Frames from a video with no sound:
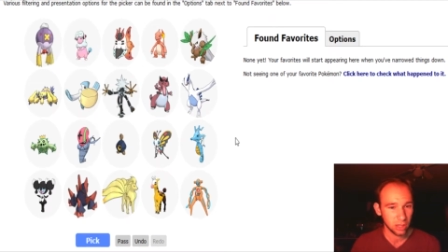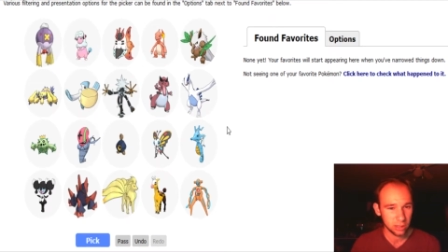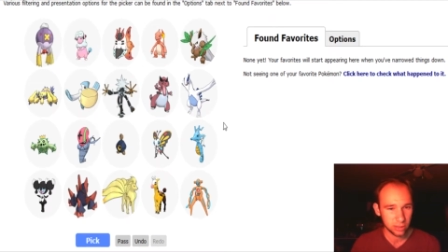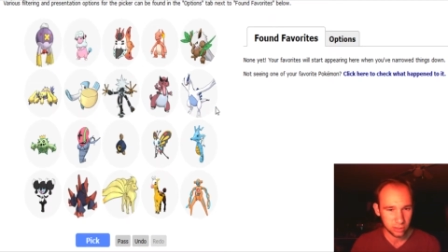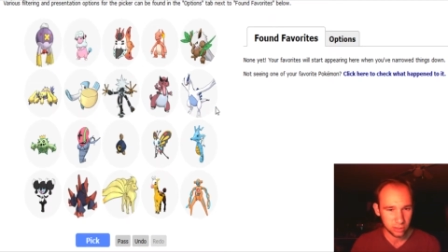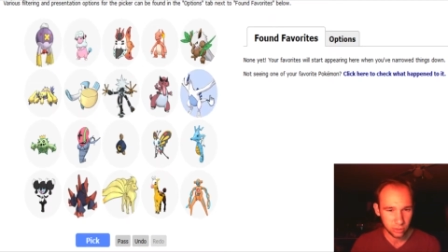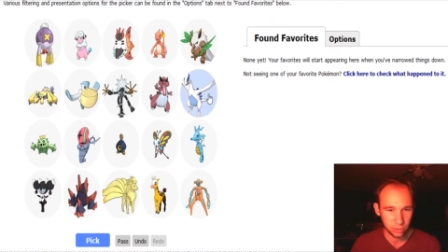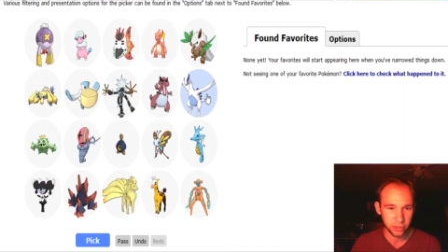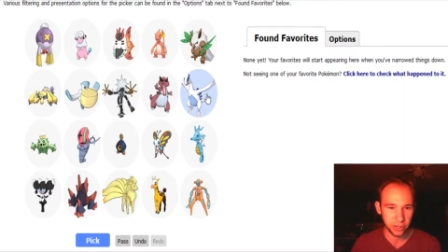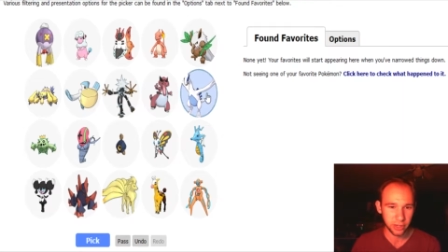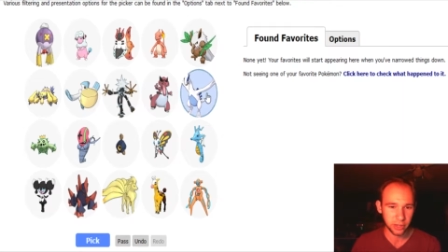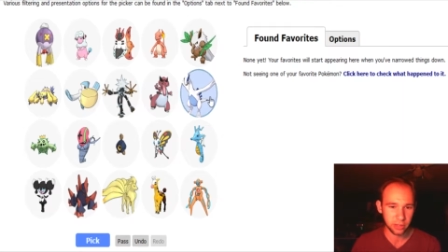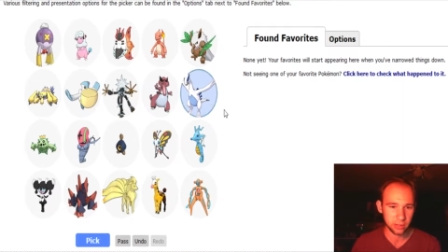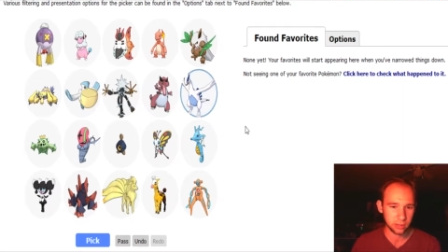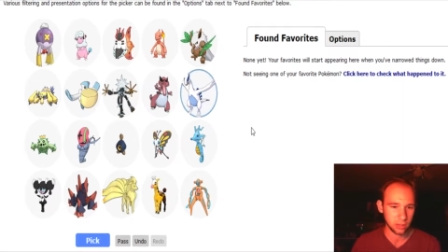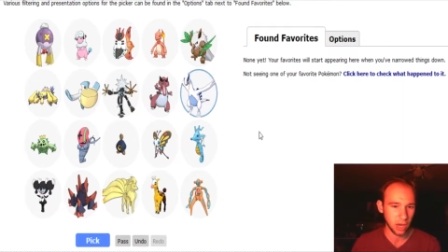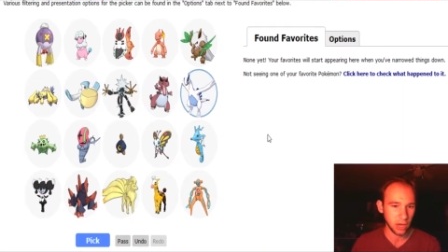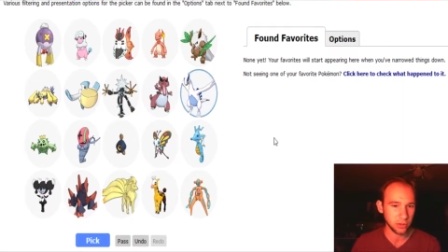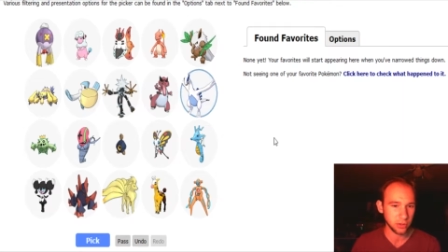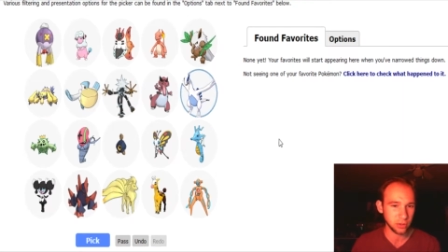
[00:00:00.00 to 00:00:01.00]
Lugia.
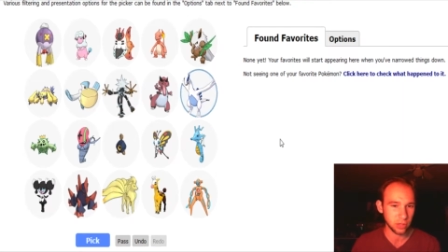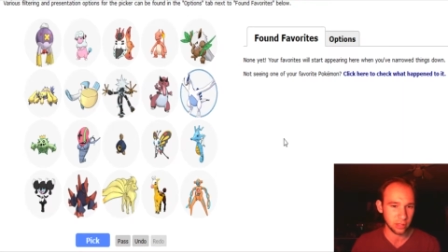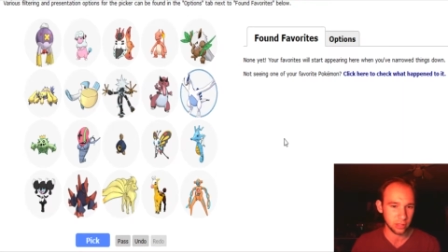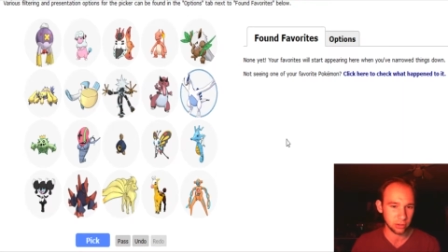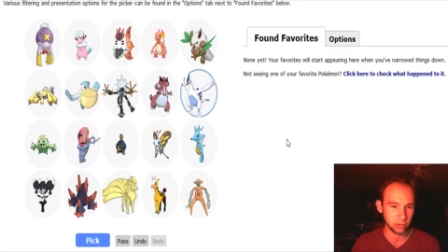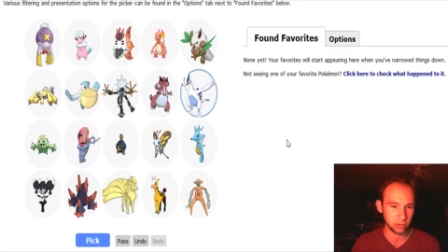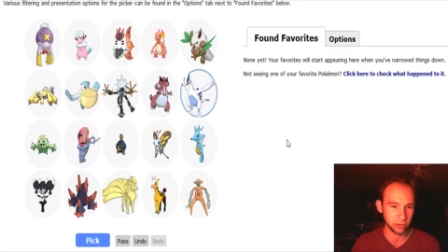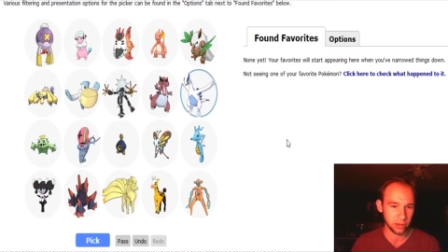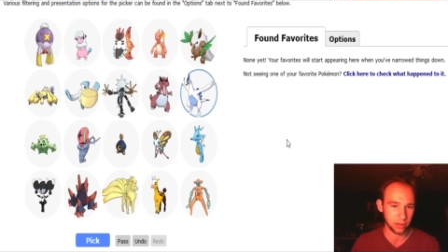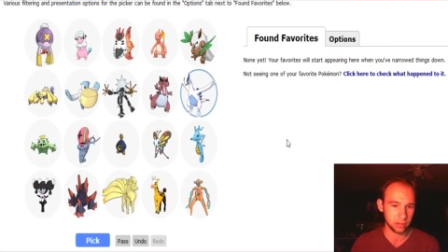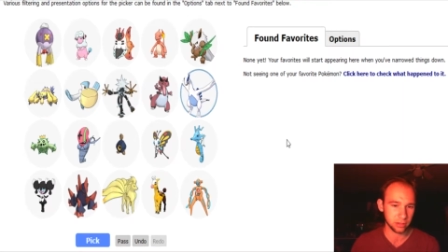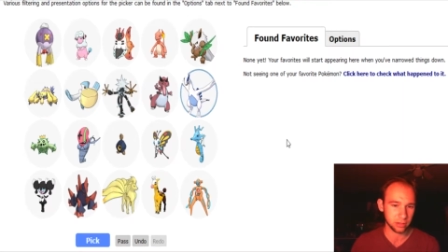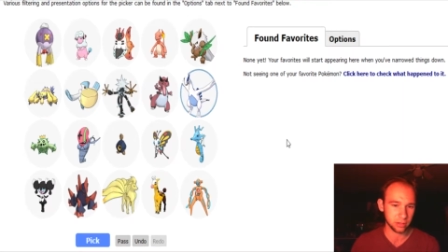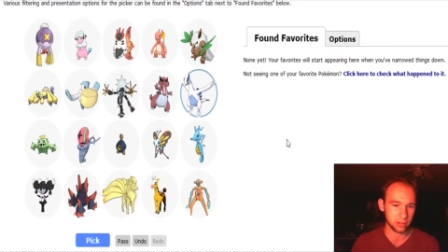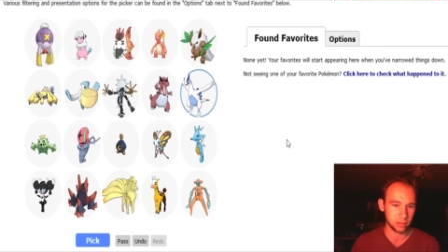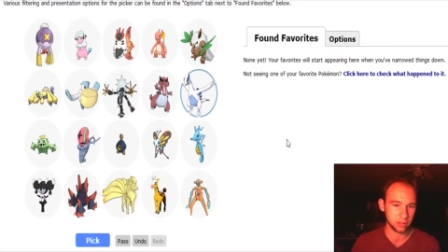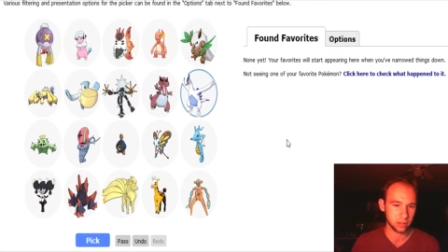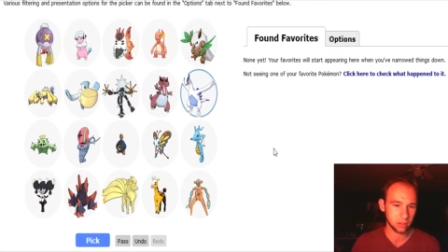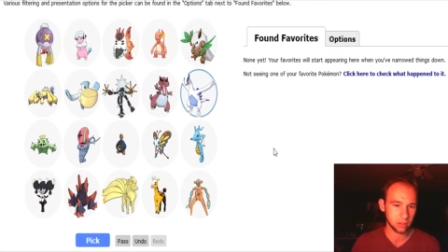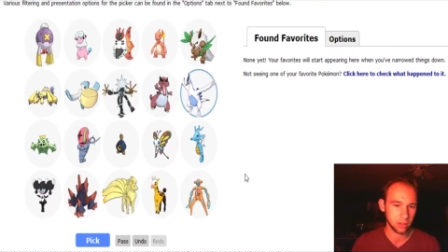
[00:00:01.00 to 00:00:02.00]
I do like Lugia.
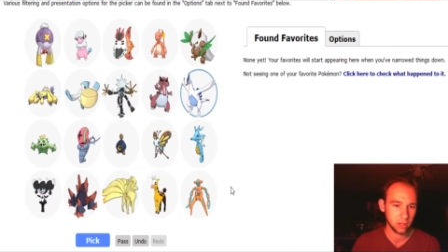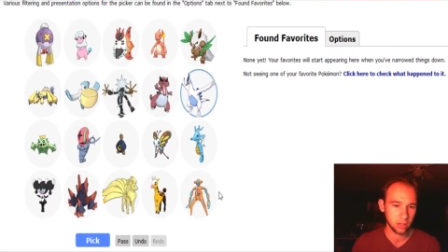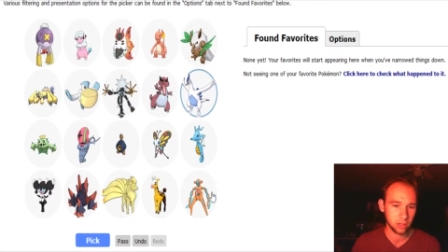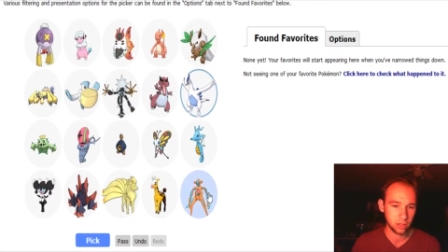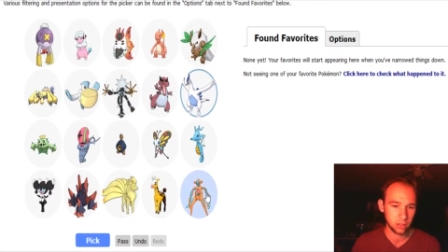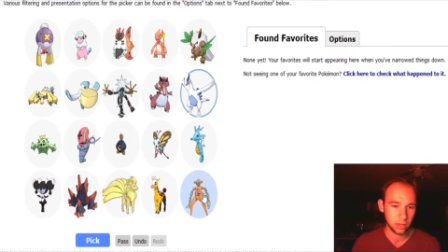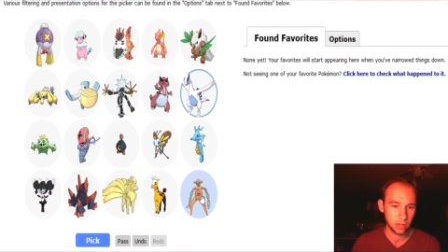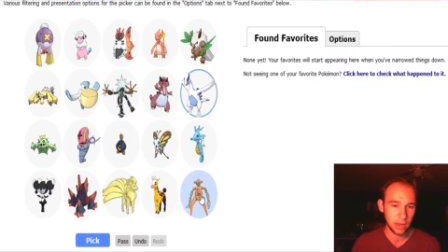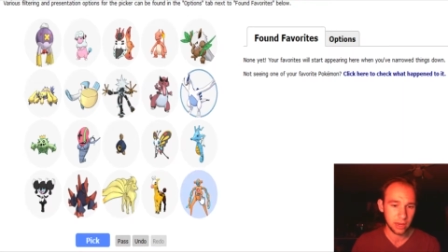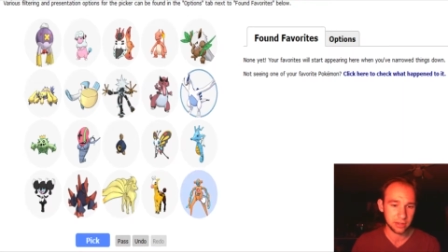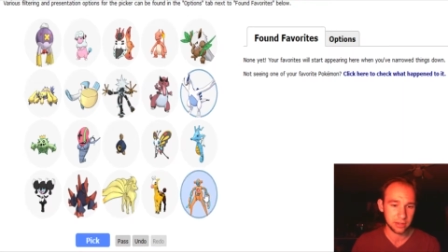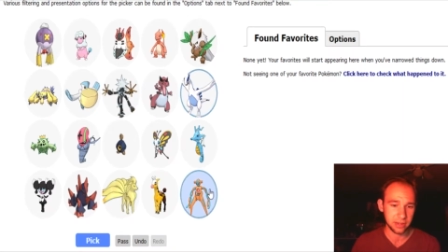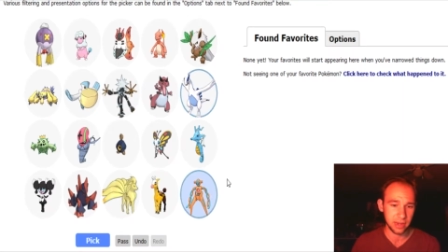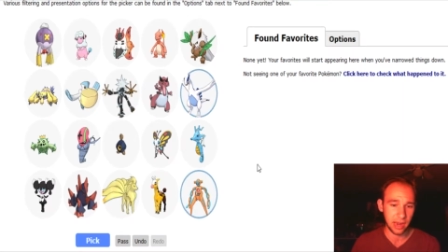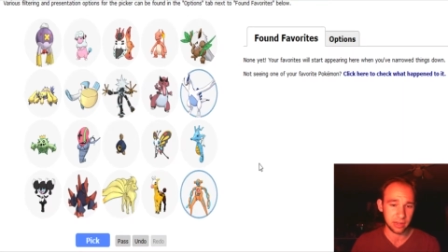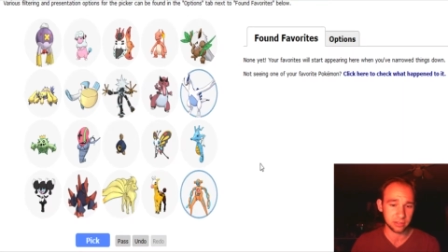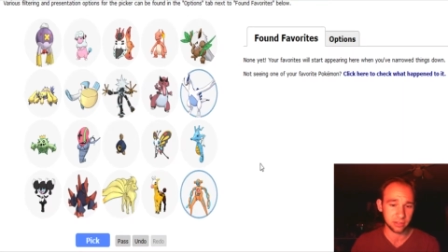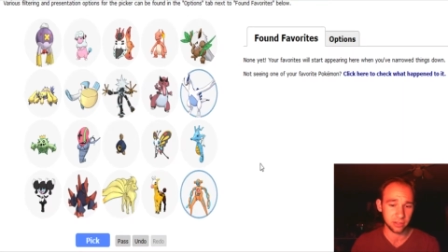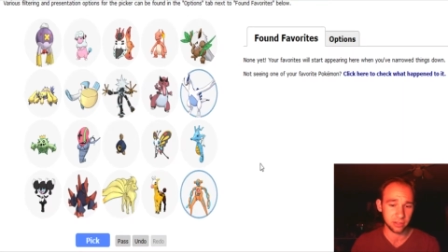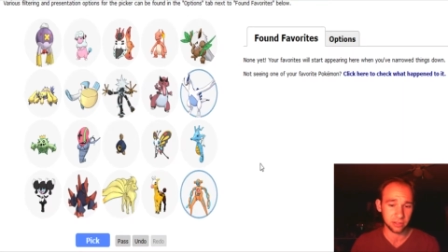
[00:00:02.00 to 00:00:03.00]
And
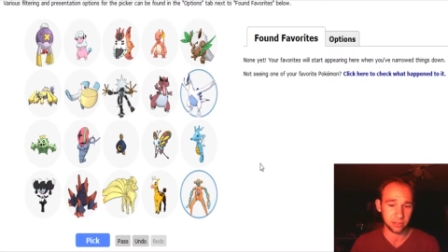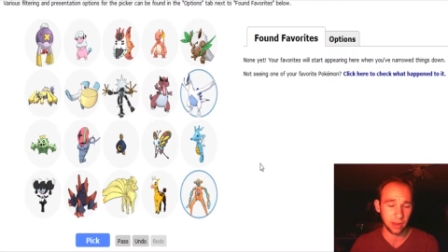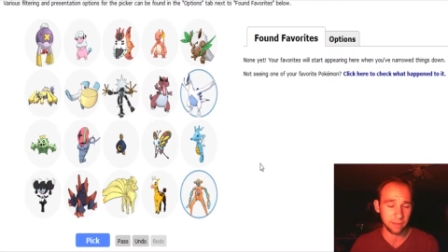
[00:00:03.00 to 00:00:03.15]
Deoxys.